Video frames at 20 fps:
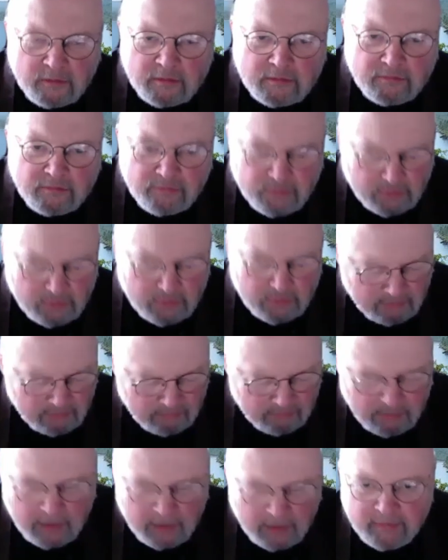first
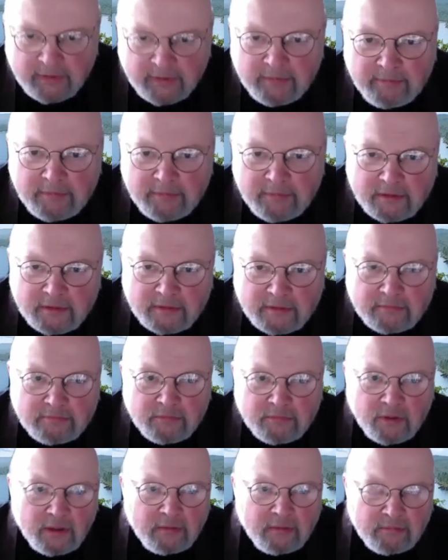of probably,
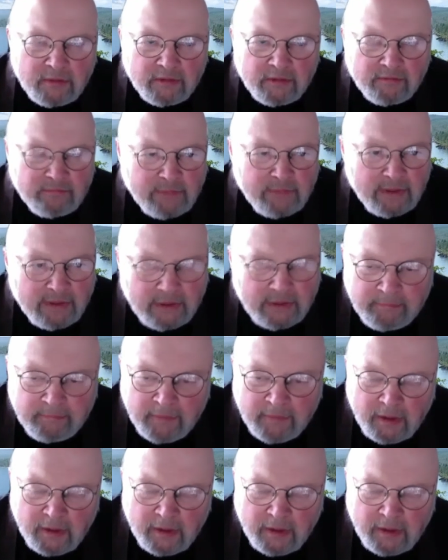of many.